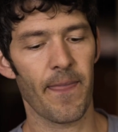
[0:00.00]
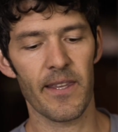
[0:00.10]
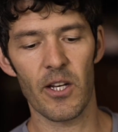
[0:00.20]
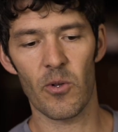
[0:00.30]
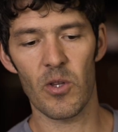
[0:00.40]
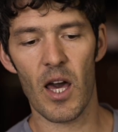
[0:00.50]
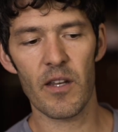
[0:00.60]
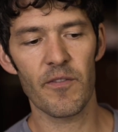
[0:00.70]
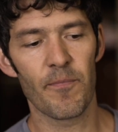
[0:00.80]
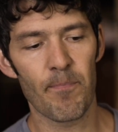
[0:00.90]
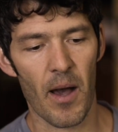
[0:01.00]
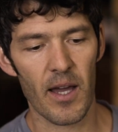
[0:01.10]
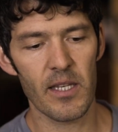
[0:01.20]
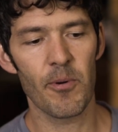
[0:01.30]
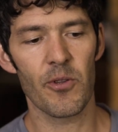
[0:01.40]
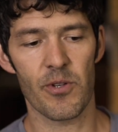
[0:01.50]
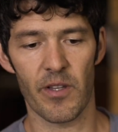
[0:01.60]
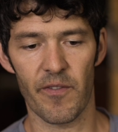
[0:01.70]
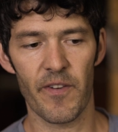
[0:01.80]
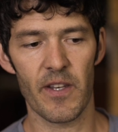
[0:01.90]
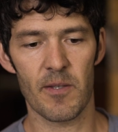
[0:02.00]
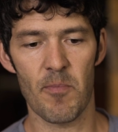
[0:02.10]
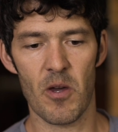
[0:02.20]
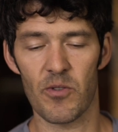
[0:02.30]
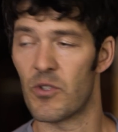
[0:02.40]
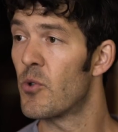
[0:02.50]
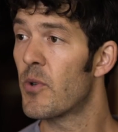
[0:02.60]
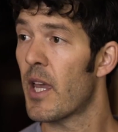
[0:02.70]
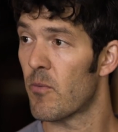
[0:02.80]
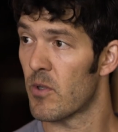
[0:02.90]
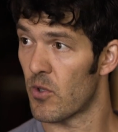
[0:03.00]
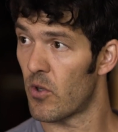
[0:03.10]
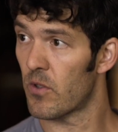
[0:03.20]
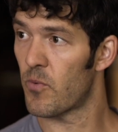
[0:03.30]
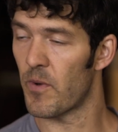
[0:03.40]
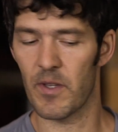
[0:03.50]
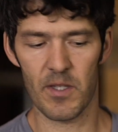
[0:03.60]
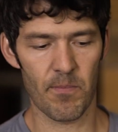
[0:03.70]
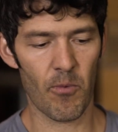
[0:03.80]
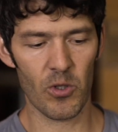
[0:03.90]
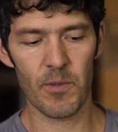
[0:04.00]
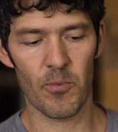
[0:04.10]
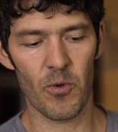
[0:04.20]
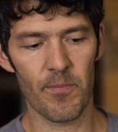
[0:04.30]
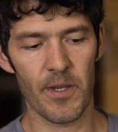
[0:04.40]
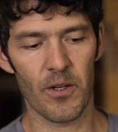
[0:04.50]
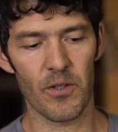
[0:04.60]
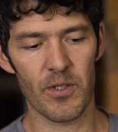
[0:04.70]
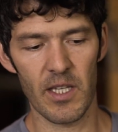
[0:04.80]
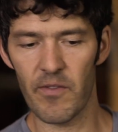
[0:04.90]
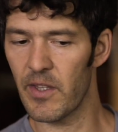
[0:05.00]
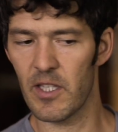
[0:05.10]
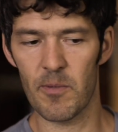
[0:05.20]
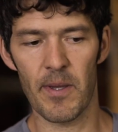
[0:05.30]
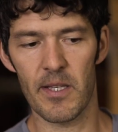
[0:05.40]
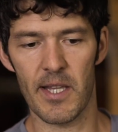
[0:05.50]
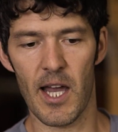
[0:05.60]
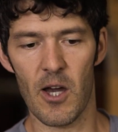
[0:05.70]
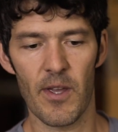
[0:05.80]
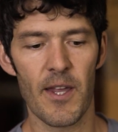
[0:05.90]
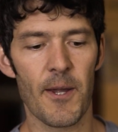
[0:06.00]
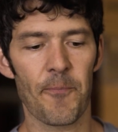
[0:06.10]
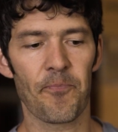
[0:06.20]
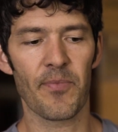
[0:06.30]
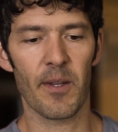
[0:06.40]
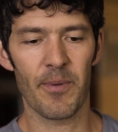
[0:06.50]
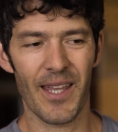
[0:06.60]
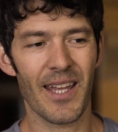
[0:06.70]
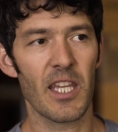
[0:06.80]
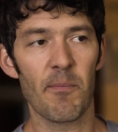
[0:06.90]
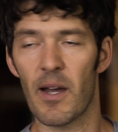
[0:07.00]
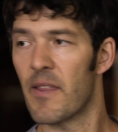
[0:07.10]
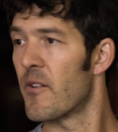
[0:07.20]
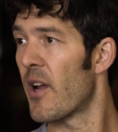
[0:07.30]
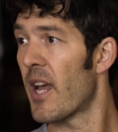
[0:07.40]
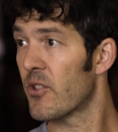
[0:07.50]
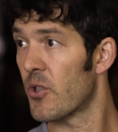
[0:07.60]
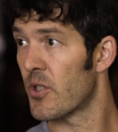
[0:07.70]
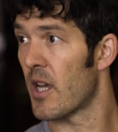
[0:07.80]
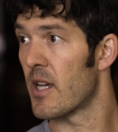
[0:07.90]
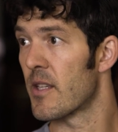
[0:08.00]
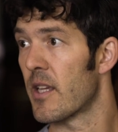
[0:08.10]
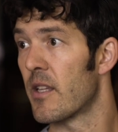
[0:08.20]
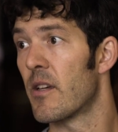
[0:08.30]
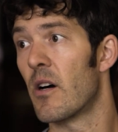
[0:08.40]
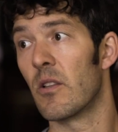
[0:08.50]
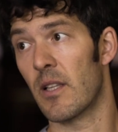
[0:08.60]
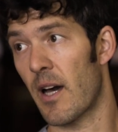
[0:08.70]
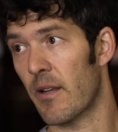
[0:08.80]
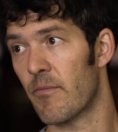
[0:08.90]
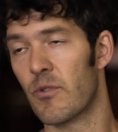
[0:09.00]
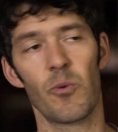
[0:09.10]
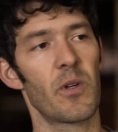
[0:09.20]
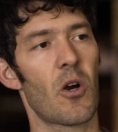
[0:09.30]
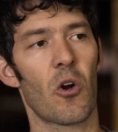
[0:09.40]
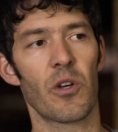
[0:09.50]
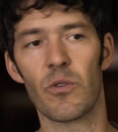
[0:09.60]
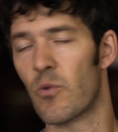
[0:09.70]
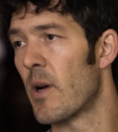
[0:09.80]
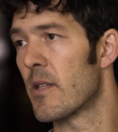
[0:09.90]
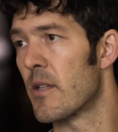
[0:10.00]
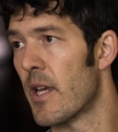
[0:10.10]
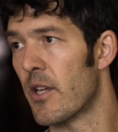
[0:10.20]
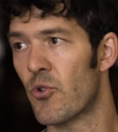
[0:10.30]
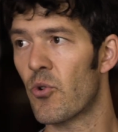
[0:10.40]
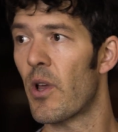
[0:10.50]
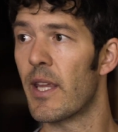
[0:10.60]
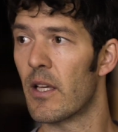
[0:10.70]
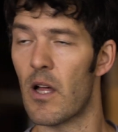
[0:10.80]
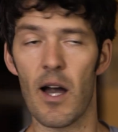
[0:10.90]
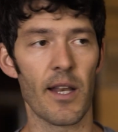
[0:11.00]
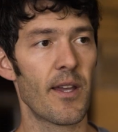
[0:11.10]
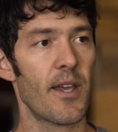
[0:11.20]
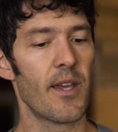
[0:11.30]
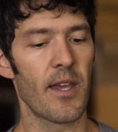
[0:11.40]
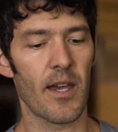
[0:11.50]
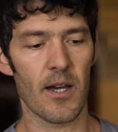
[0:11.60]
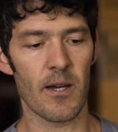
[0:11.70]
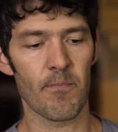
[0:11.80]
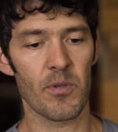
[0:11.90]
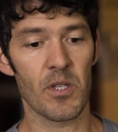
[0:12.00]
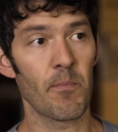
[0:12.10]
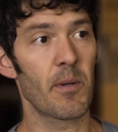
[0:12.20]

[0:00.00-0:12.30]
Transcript: A lot of bodybuilders and fitness models do get results with this multiple meals, evenly spaced out. But you got to keep in mind they're exercising a lot, doing cardio twice a day, training a lot. Some